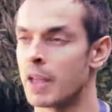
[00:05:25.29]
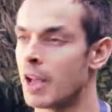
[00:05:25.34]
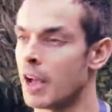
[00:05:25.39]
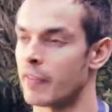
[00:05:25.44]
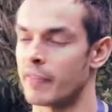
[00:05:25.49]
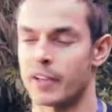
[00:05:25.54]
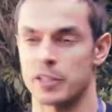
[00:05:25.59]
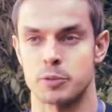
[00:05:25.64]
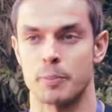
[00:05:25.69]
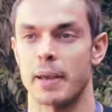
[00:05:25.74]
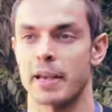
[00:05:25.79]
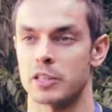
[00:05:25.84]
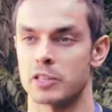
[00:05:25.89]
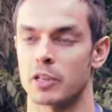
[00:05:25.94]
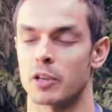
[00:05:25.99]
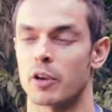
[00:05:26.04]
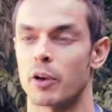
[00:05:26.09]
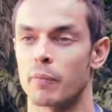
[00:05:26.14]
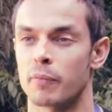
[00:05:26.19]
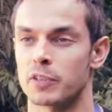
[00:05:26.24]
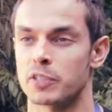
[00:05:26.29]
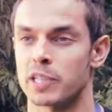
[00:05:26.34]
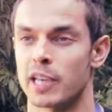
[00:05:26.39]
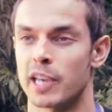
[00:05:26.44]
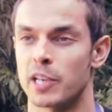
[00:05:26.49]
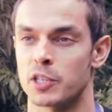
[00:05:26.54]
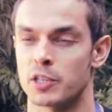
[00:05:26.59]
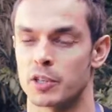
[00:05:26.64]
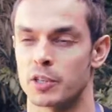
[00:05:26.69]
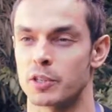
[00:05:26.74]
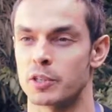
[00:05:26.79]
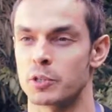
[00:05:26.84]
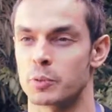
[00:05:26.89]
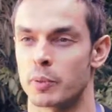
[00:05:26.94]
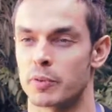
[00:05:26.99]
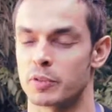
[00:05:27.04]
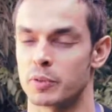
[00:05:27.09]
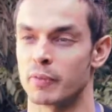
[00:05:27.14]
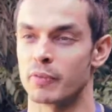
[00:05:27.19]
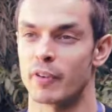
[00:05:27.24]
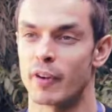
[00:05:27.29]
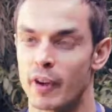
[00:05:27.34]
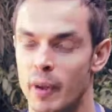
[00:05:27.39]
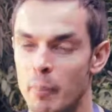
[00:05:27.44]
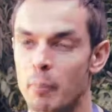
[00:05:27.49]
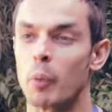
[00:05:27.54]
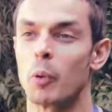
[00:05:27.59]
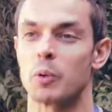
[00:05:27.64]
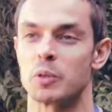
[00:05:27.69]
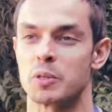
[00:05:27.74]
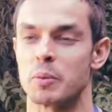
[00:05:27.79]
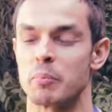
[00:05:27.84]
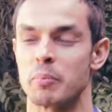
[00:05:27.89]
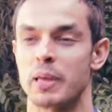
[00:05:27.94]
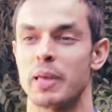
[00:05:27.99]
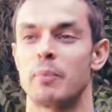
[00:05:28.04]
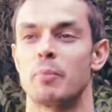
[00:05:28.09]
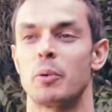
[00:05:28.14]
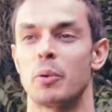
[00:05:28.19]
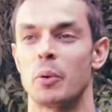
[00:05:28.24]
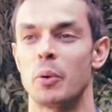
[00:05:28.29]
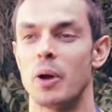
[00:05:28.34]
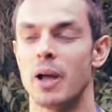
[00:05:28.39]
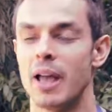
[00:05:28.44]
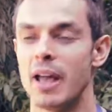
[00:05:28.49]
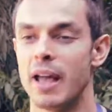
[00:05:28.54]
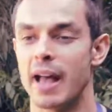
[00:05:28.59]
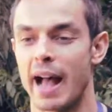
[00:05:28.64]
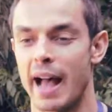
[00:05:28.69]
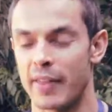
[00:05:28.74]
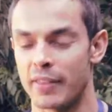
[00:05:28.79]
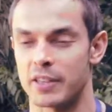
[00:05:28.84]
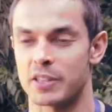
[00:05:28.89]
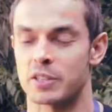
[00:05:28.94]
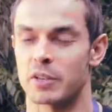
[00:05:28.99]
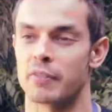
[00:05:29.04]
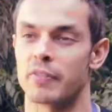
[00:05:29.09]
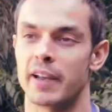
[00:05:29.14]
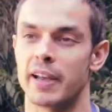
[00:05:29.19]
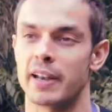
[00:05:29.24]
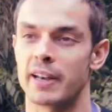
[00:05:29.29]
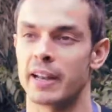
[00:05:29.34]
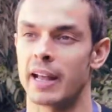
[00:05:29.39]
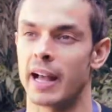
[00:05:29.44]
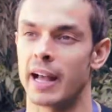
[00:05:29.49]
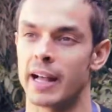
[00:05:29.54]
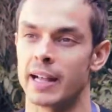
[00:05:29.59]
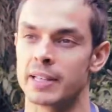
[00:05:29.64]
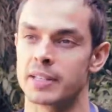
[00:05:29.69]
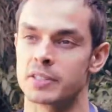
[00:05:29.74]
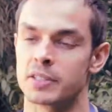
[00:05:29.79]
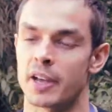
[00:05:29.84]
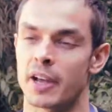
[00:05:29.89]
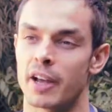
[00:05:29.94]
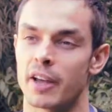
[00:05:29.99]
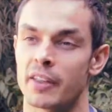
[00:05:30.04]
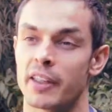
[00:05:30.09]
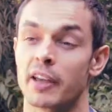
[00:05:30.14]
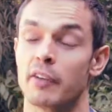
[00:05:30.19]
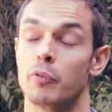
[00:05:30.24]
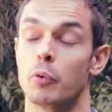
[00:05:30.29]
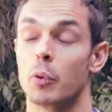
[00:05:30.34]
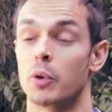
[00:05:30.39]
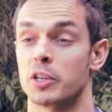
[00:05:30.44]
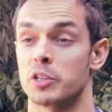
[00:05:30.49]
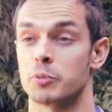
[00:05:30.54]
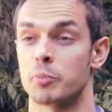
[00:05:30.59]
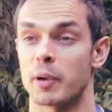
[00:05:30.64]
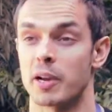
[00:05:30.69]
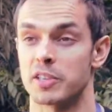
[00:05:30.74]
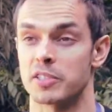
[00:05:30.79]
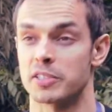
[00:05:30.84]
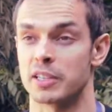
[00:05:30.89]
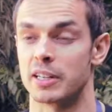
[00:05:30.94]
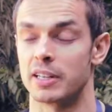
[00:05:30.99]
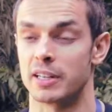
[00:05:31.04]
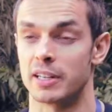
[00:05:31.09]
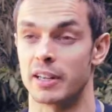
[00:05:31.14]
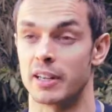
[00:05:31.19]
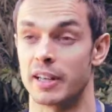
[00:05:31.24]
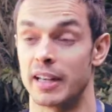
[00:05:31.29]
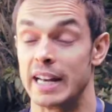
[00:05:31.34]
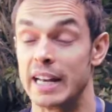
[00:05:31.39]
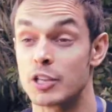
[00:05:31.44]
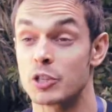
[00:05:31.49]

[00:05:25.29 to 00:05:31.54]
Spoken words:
I've had some excellent conversations with some very important people at this event, and they've all expressed an